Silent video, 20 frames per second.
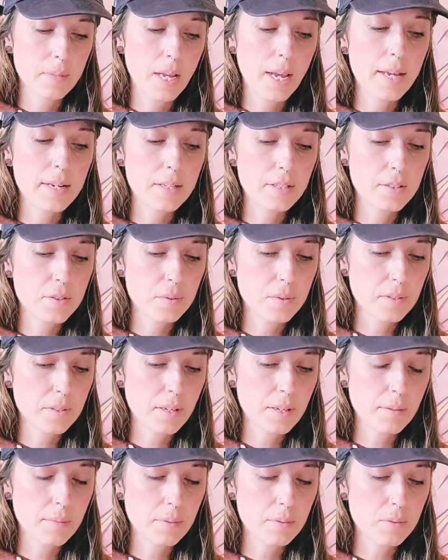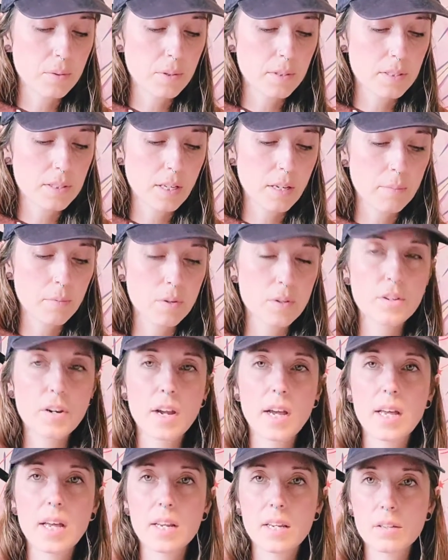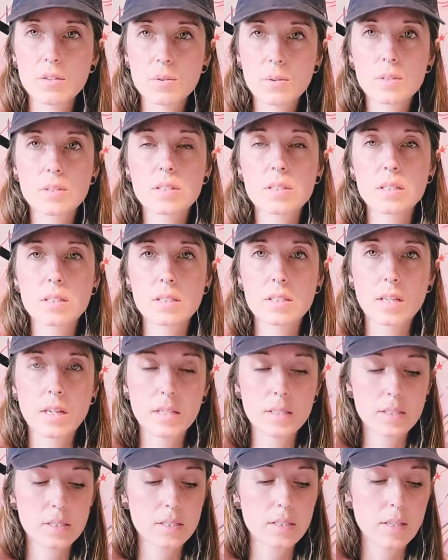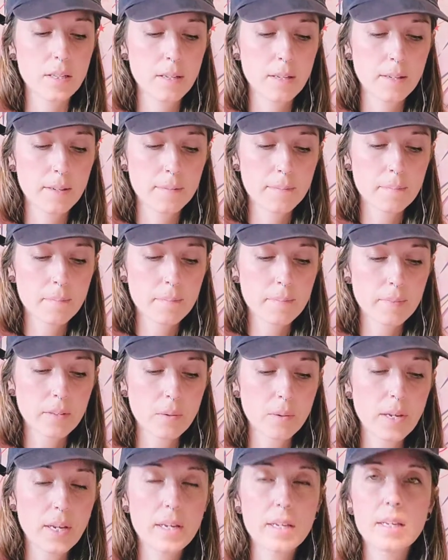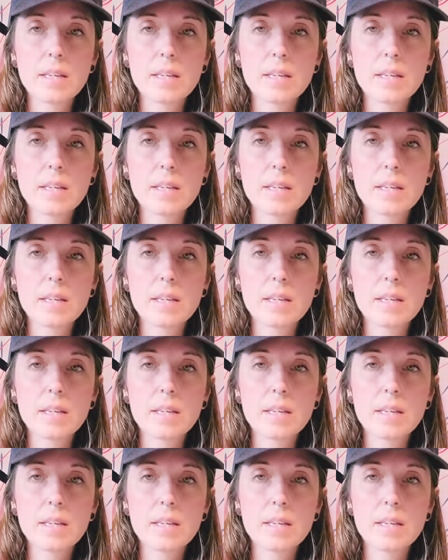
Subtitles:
headed towards them, or they're heading towards success, okay?